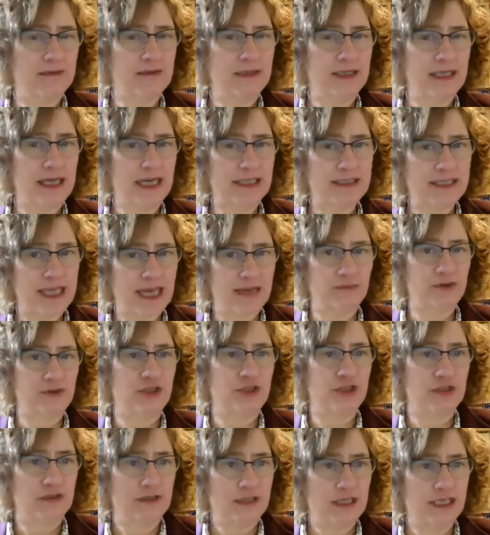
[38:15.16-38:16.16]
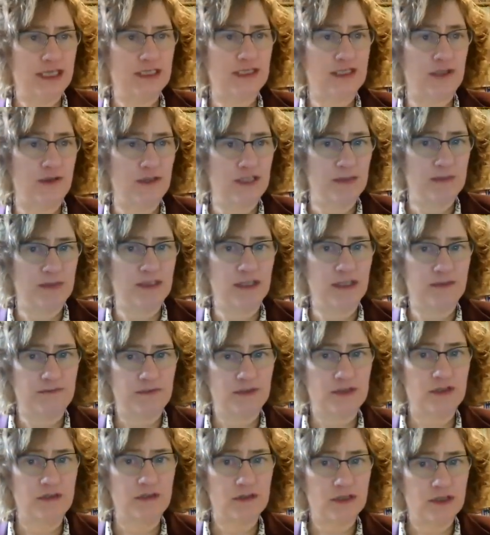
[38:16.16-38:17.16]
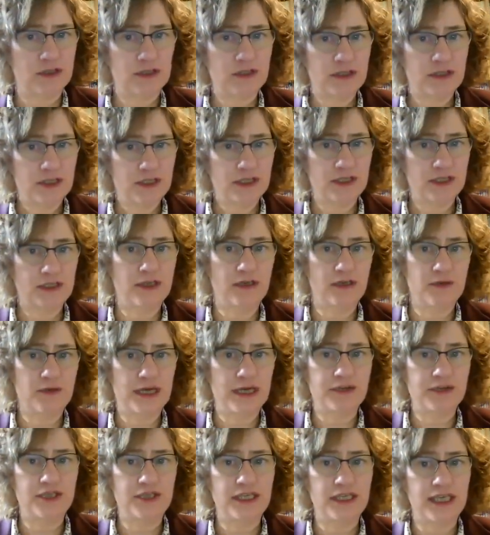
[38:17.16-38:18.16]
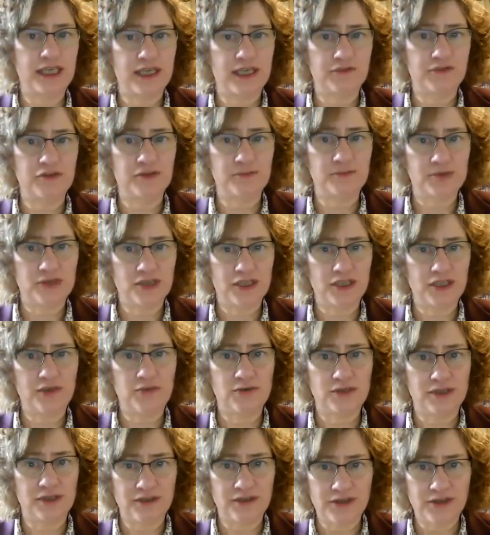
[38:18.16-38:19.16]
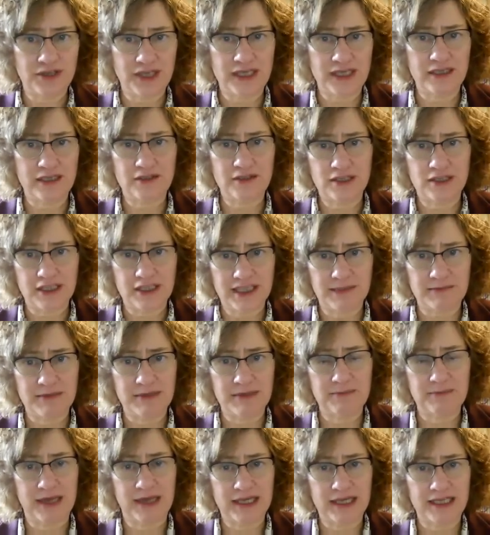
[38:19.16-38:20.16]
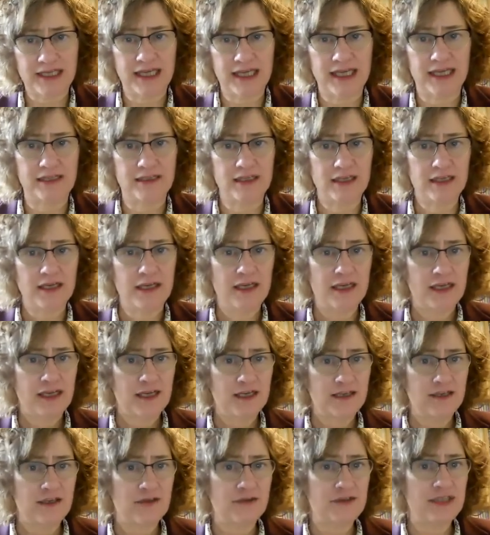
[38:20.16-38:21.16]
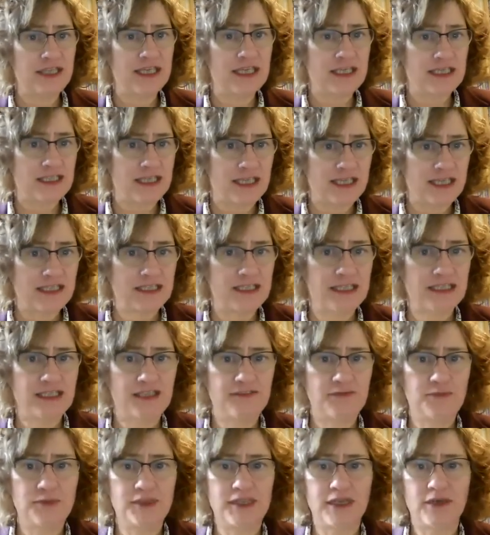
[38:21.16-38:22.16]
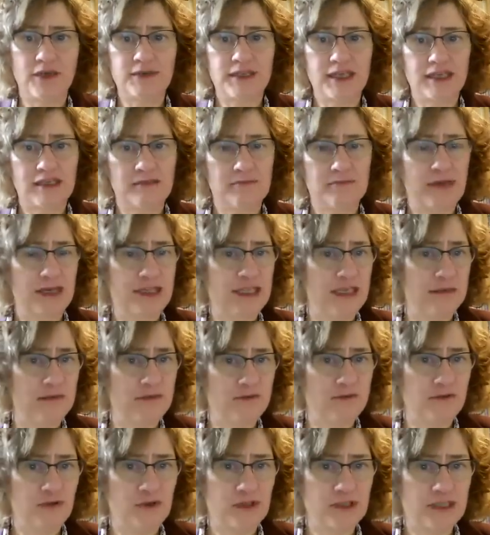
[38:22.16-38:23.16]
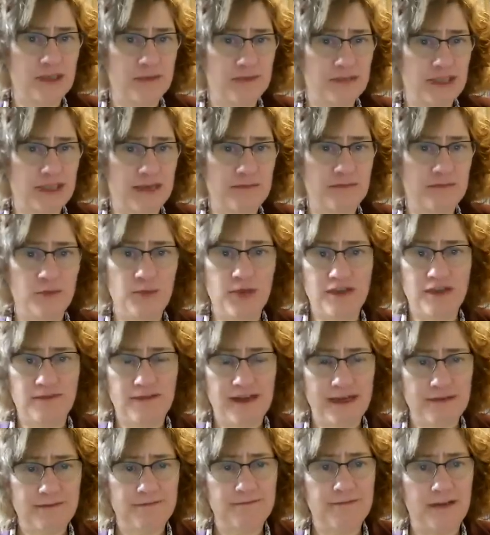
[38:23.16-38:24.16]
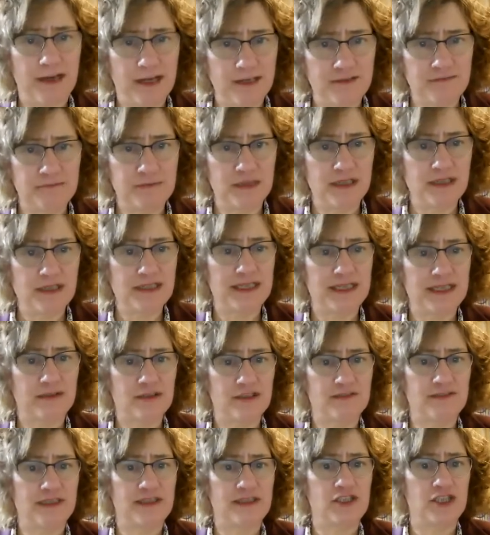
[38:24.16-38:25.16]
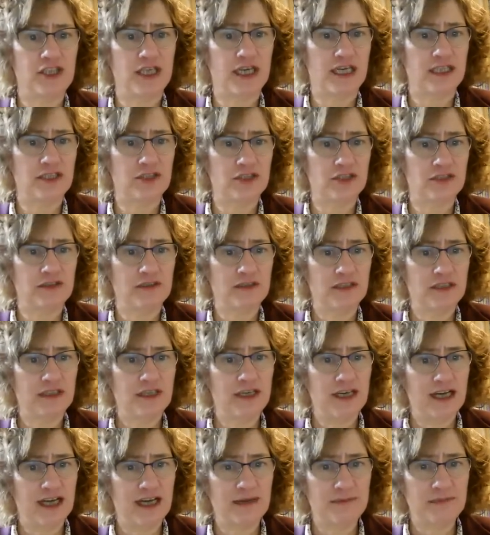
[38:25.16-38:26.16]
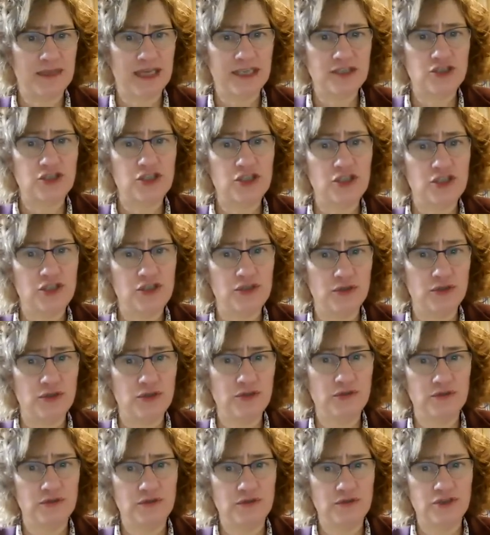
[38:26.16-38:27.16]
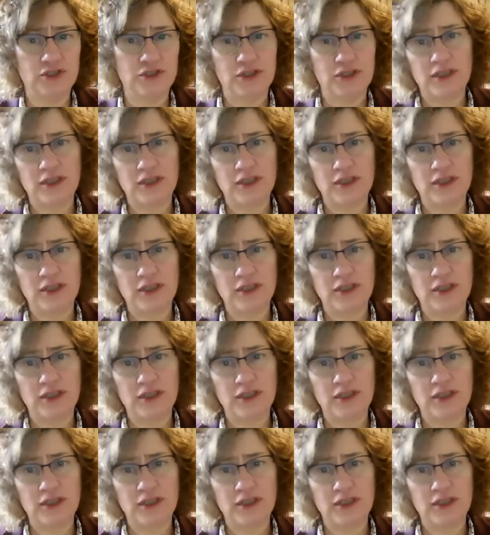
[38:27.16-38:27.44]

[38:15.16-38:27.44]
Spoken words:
adaptation is going to be difficult, and the year groups that you can think that are coming back in, year sixes, if we don't get them back in before September, will have had 5 months out of education, and that's huge.